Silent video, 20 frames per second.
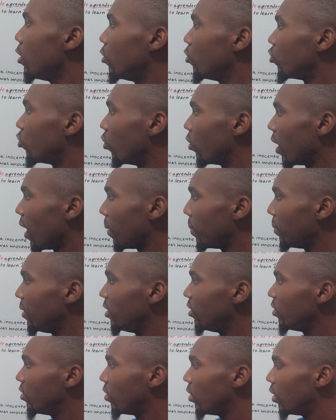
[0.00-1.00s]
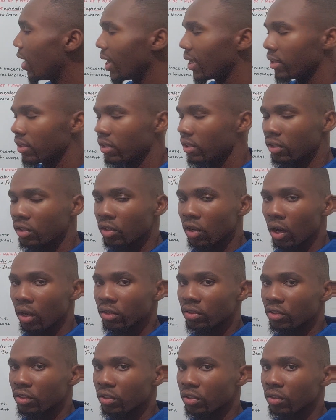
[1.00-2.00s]
So that means that the
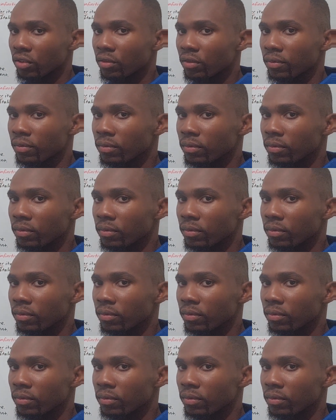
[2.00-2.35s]
doctor